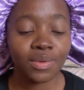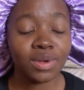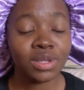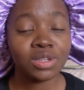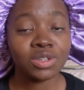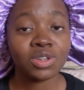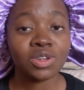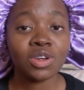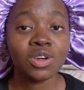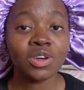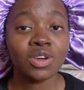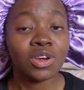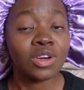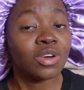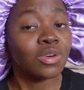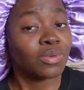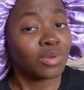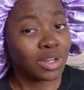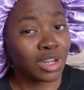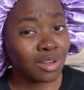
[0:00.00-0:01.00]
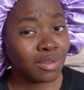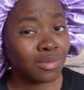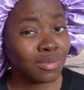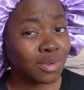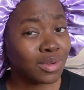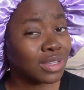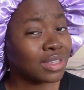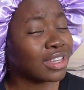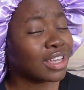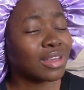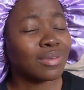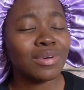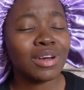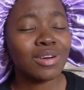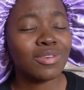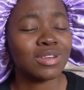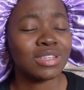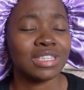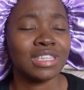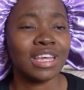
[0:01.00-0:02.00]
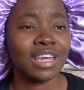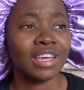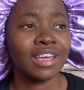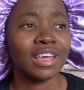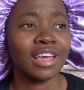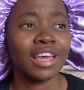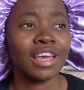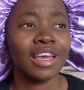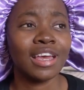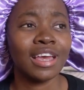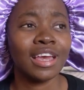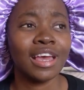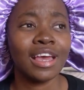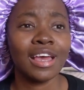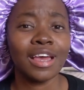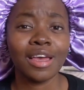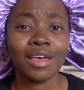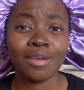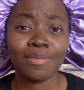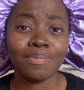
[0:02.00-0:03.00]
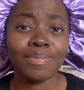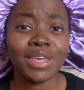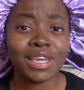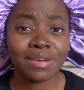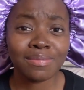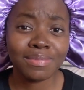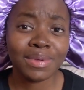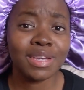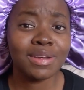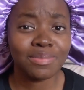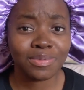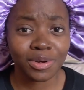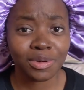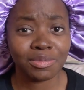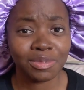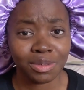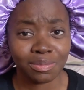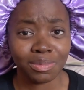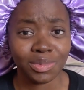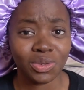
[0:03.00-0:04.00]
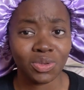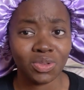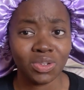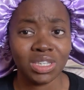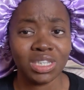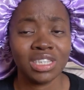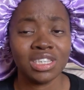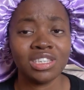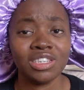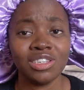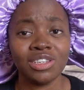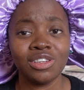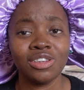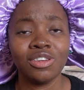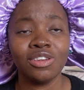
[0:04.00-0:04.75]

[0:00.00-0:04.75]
That was like a big problem, because